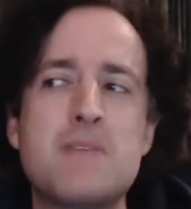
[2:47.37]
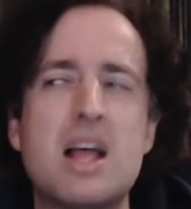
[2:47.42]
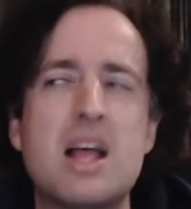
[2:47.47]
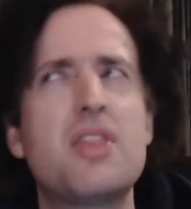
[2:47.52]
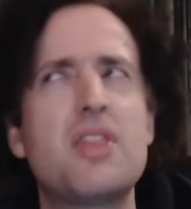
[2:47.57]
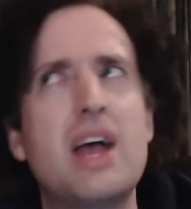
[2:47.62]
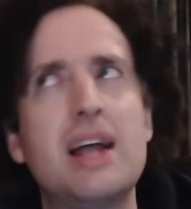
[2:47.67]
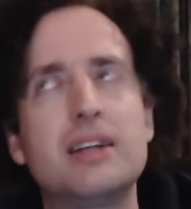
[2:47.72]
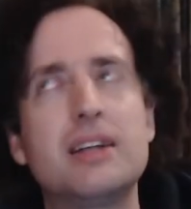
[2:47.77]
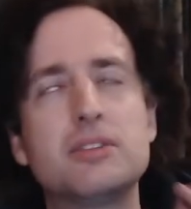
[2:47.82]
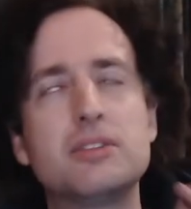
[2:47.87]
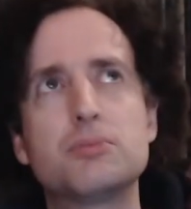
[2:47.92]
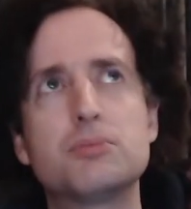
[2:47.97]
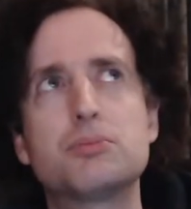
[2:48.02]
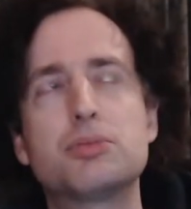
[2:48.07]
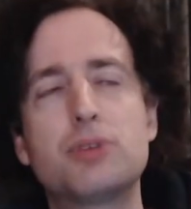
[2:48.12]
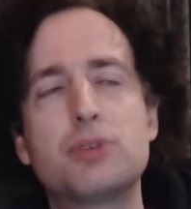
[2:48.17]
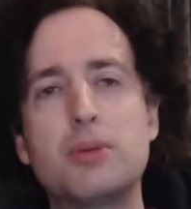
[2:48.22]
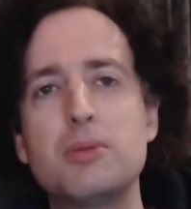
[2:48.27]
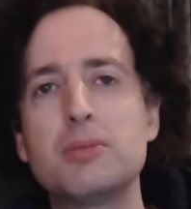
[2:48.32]
That
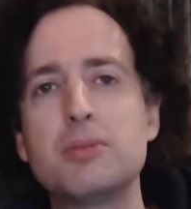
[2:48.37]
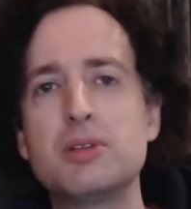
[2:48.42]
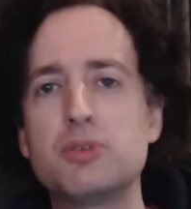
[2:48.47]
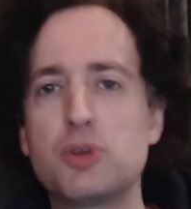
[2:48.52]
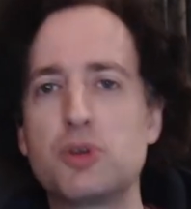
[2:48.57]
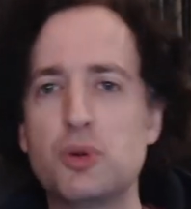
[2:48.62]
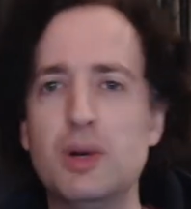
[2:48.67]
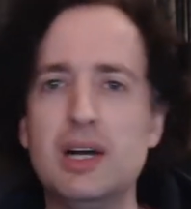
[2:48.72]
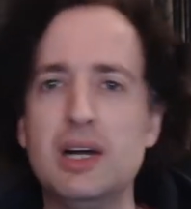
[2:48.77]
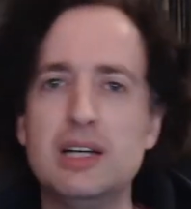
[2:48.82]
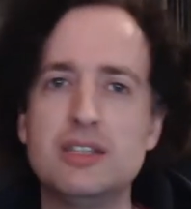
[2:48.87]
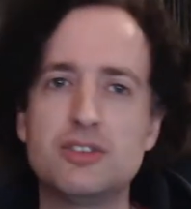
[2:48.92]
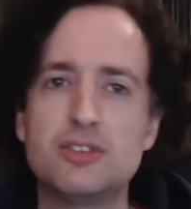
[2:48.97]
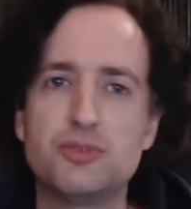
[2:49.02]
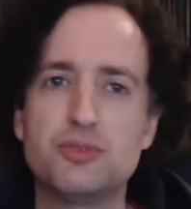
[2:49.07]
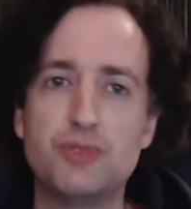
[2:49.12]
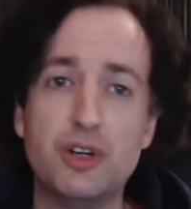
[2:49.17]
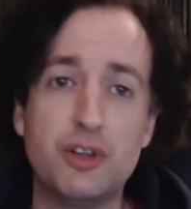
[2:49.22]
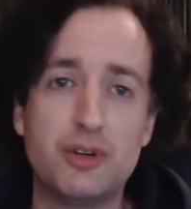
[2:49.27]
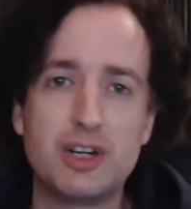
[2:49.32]
probably requires
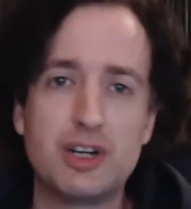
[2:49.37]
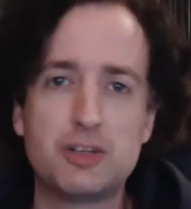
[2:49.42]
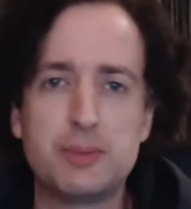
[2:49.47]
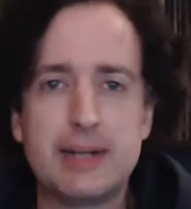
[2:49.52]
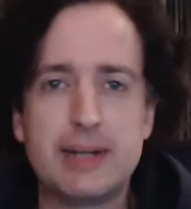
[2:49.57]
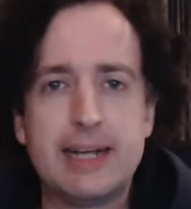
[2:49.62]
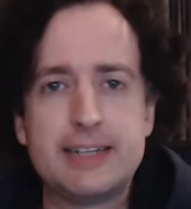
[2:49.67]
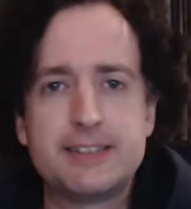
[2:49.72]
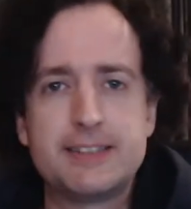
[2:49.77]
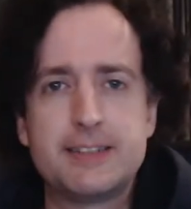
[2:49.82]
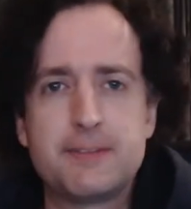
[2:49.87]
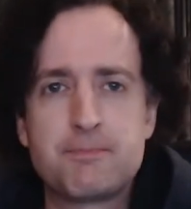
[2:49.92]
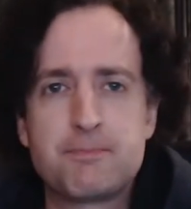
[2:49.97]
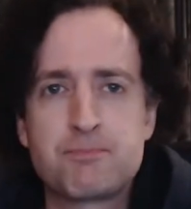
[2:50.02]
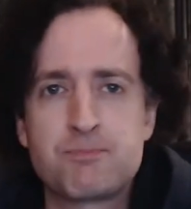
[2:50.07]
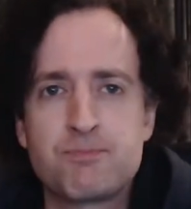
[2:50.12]
further explanation.